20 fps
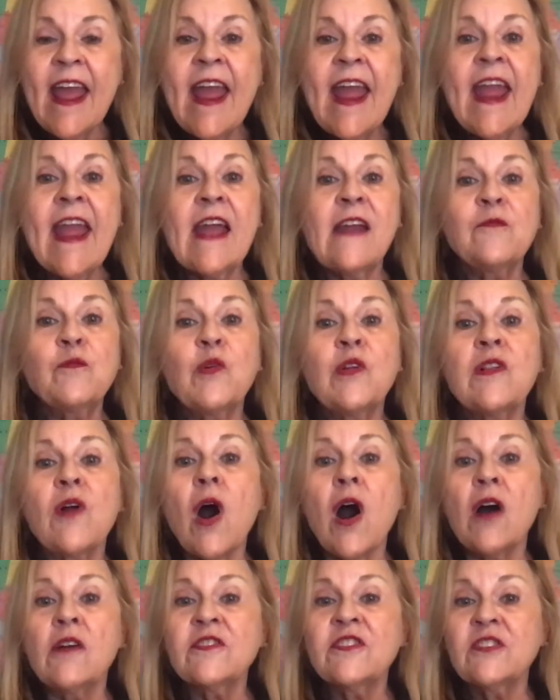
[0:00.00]
And we'll
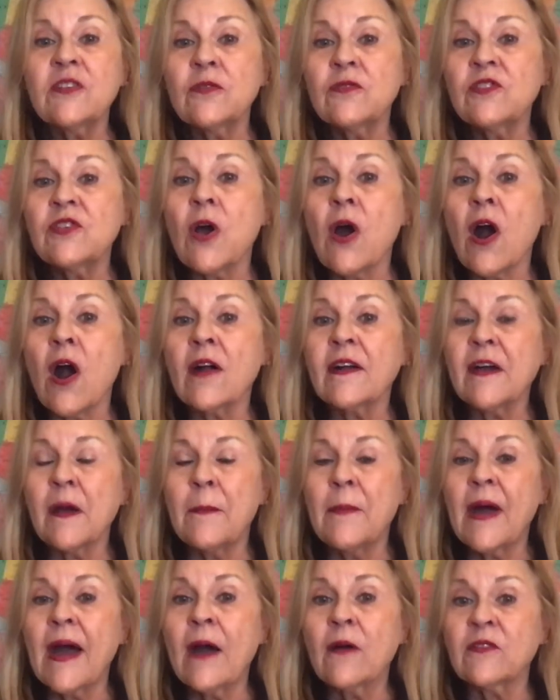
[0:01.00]
also talk
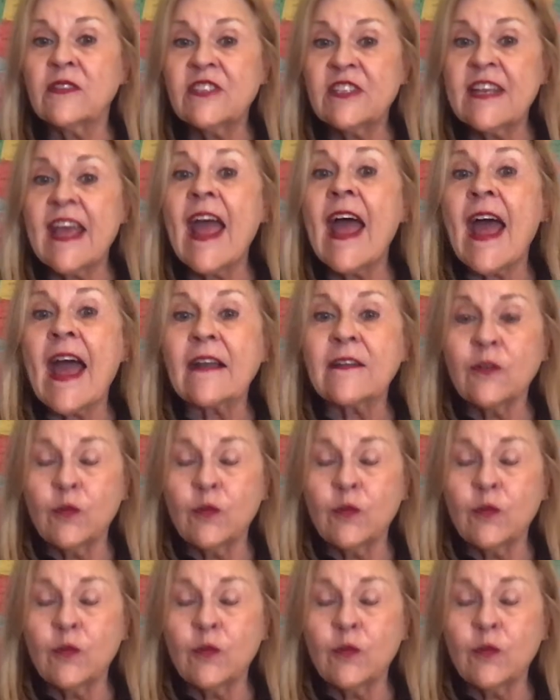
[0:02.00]
about tack,